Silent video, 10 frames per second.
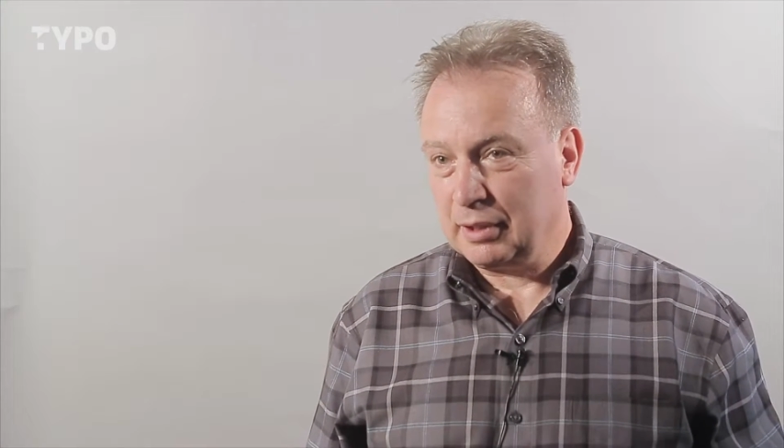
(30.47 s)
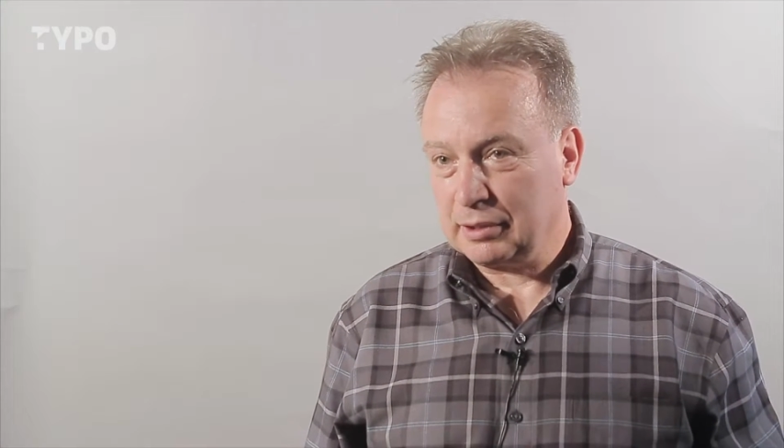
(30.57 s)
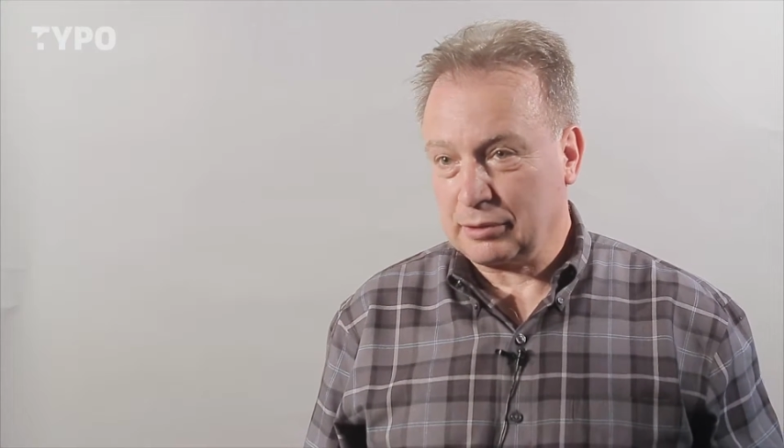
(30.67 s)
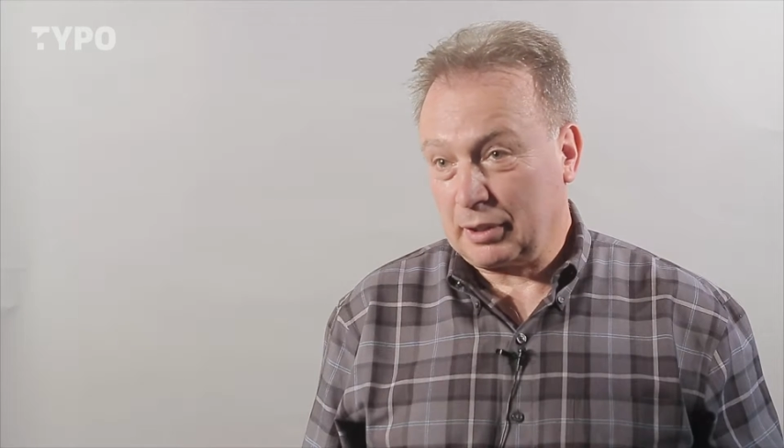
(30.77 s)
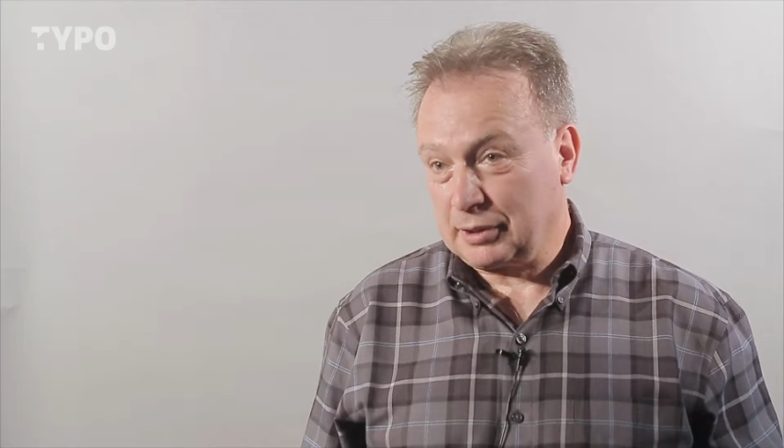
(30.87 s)

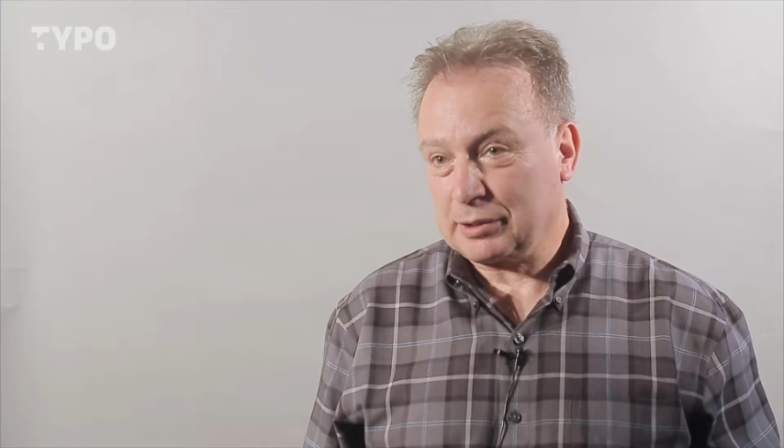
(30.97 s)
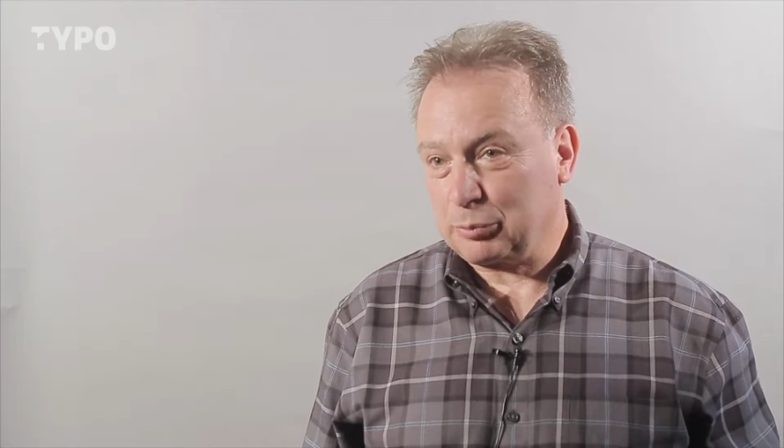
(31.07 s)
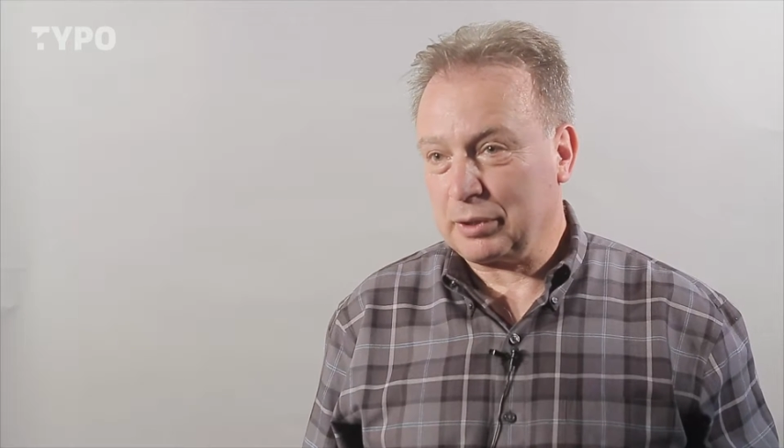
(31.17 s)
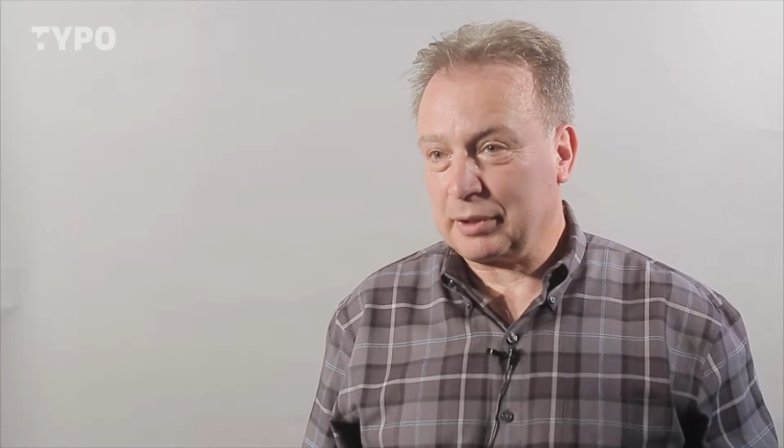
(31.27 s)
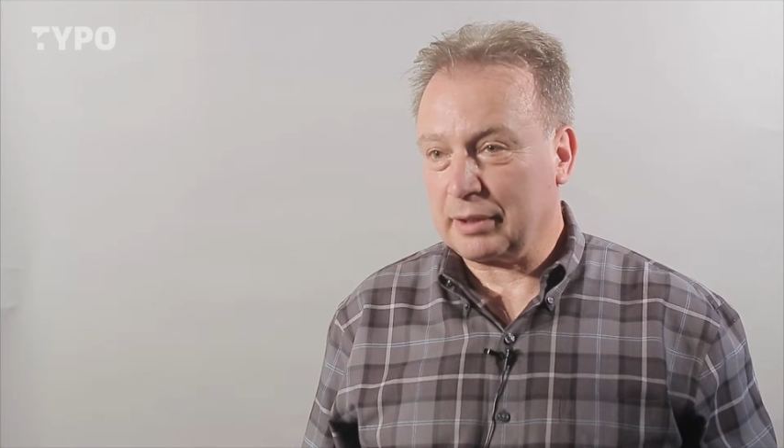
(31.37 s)
So I
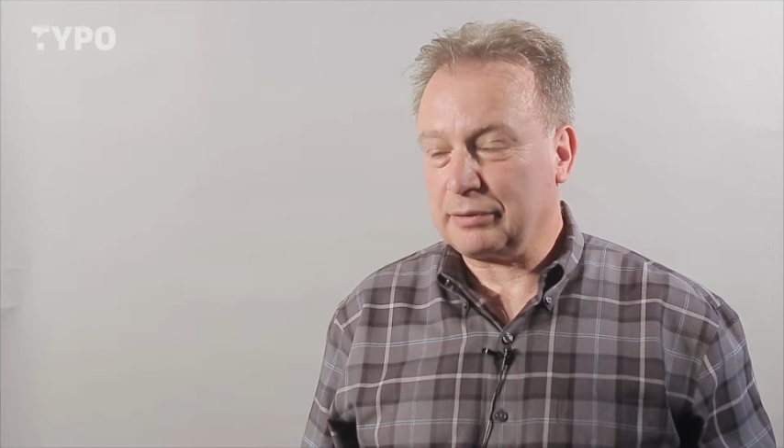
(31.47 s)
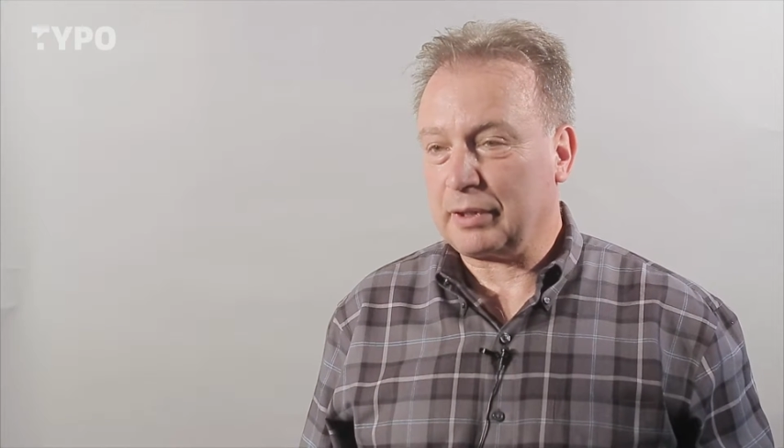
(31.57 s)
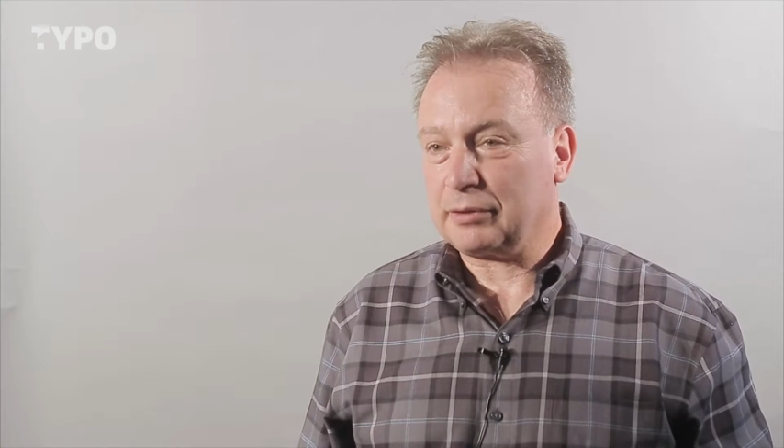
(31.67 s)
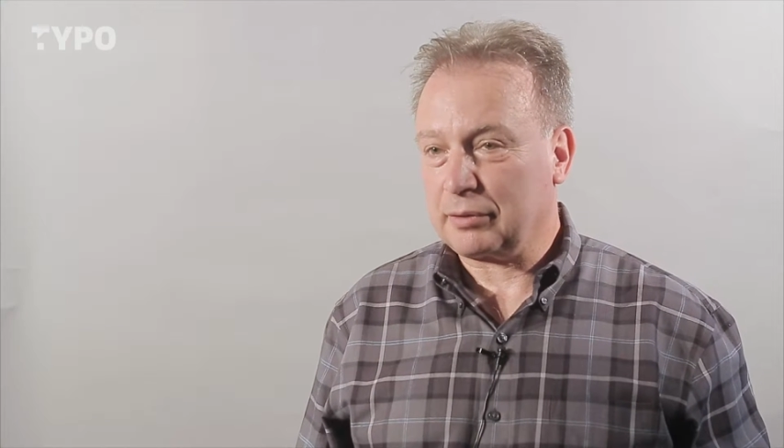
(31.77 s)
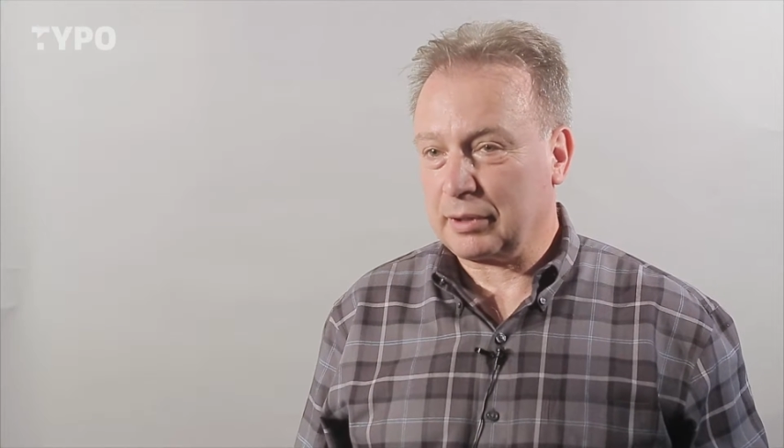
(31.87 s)
just want that
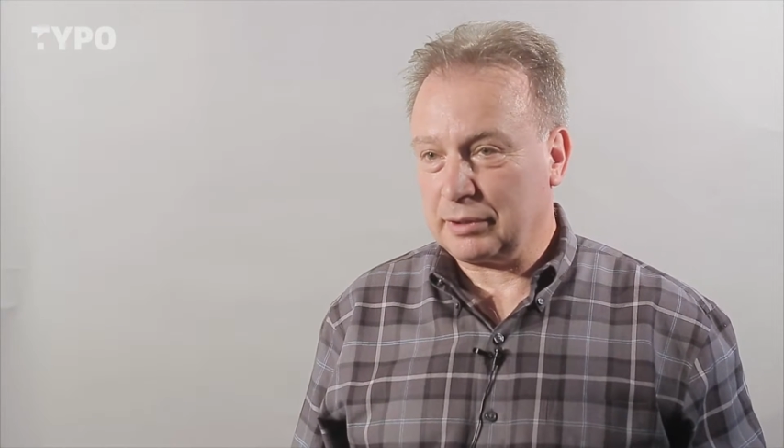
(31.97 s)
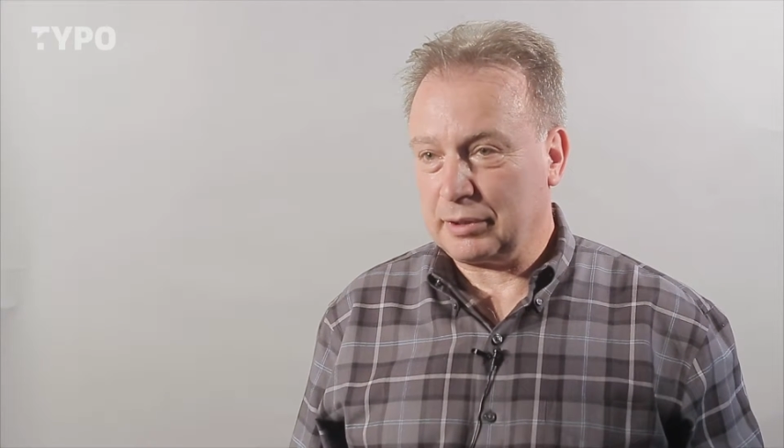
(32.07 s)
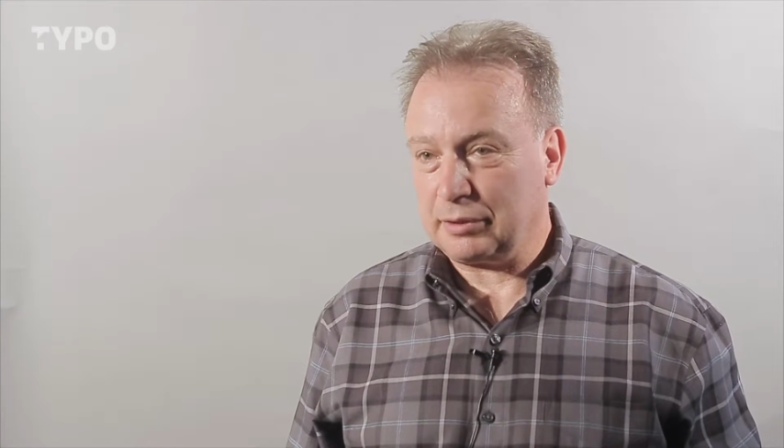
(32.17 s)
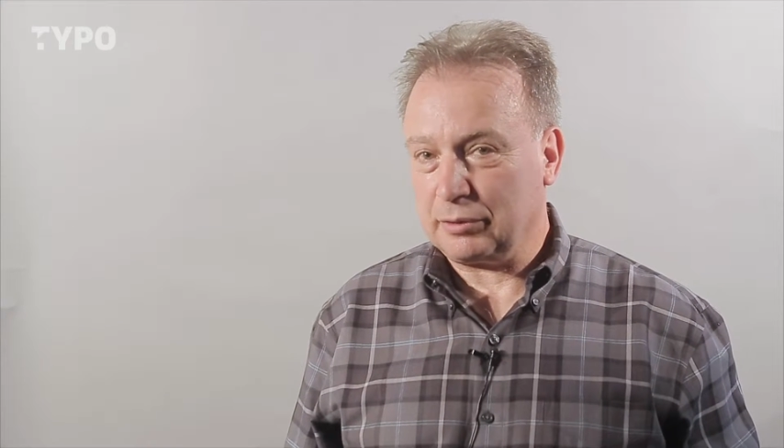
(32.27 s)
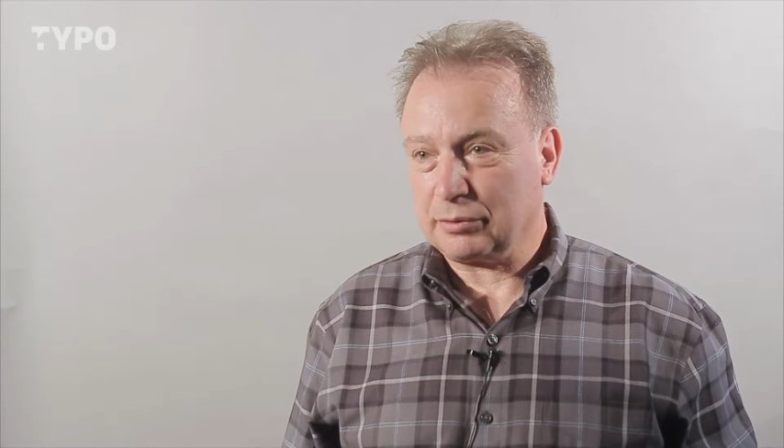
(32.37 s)
trend to
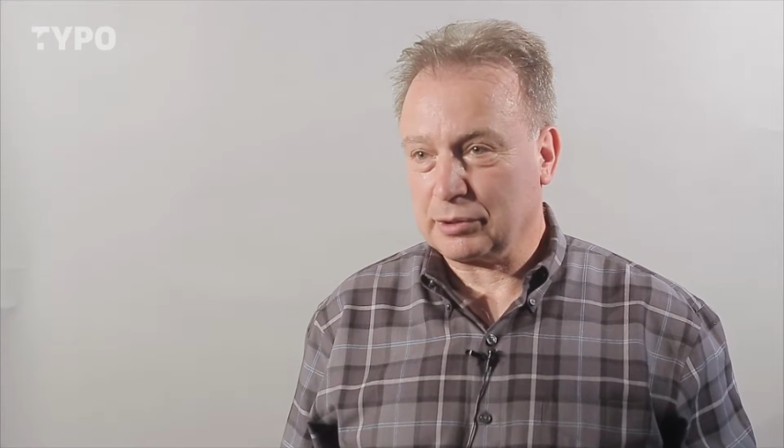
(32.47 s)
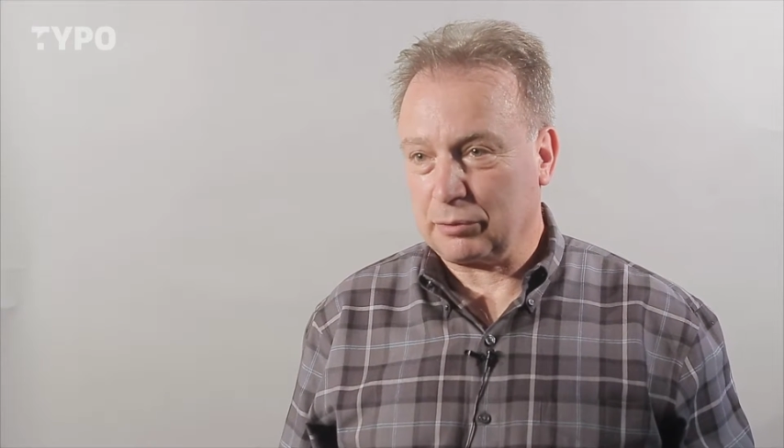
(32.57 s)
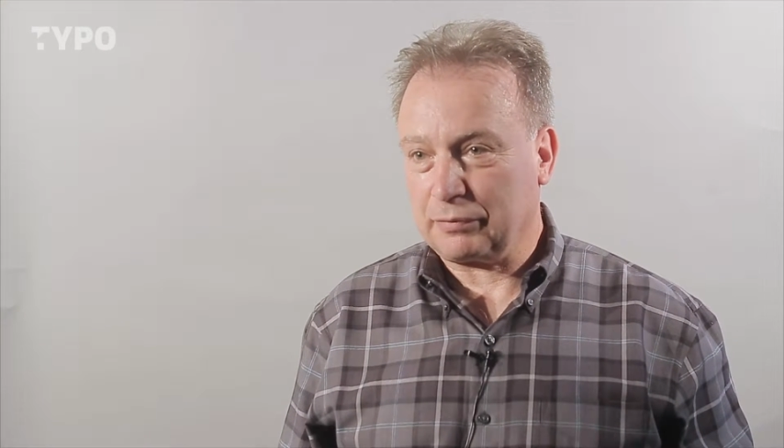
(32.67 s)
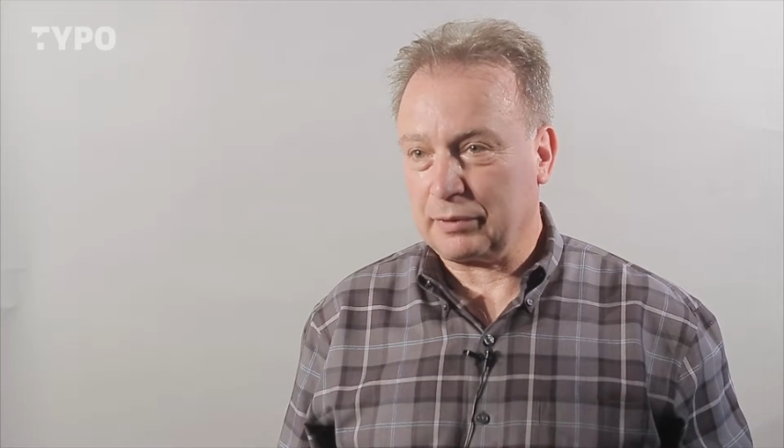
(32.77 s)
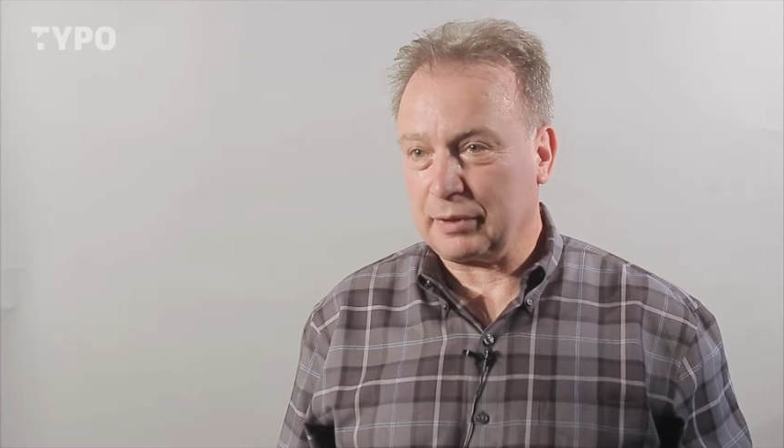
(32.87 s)
continue
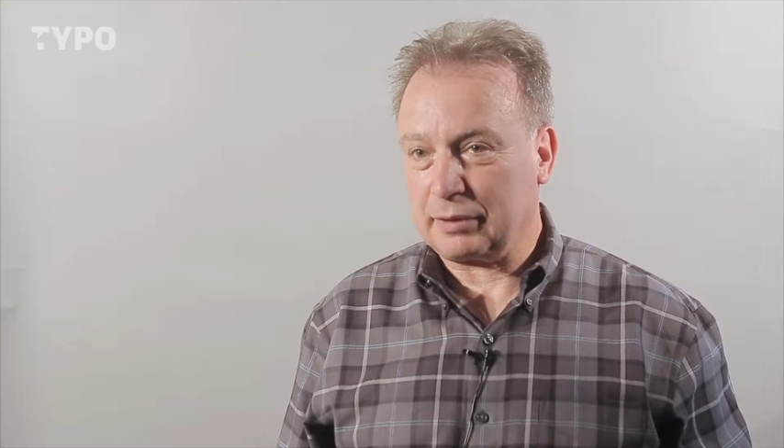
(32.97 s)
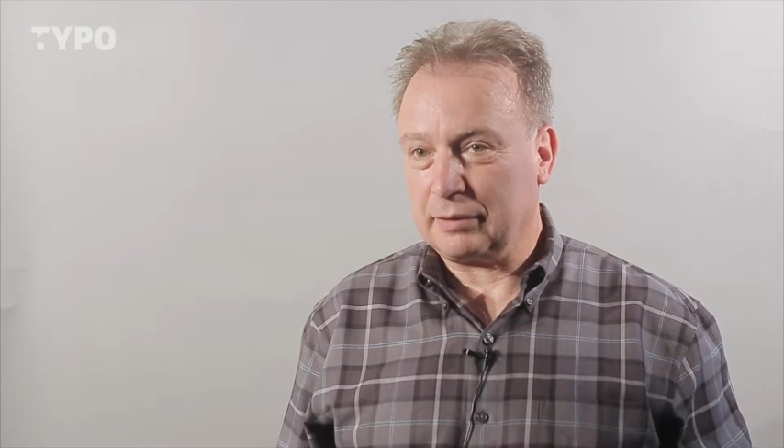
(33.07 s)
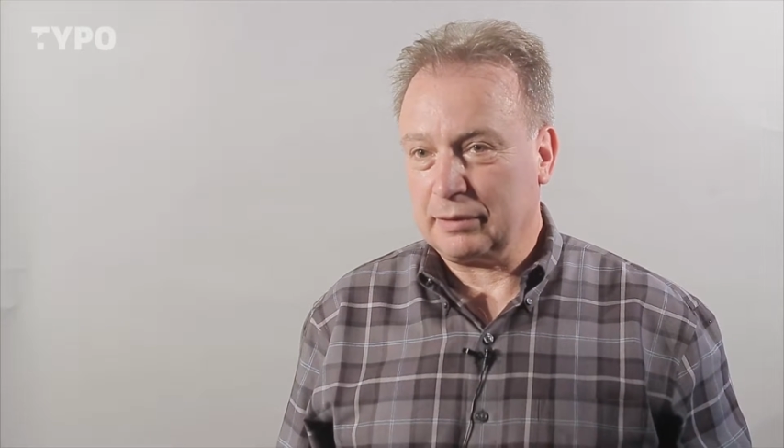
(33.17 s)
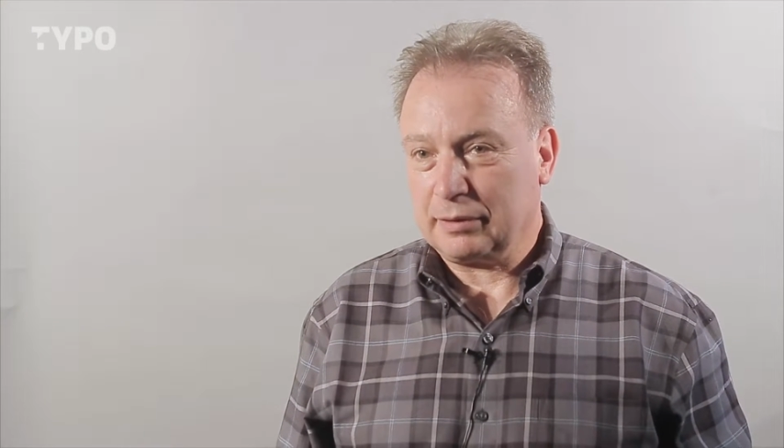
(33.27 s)
so, for that,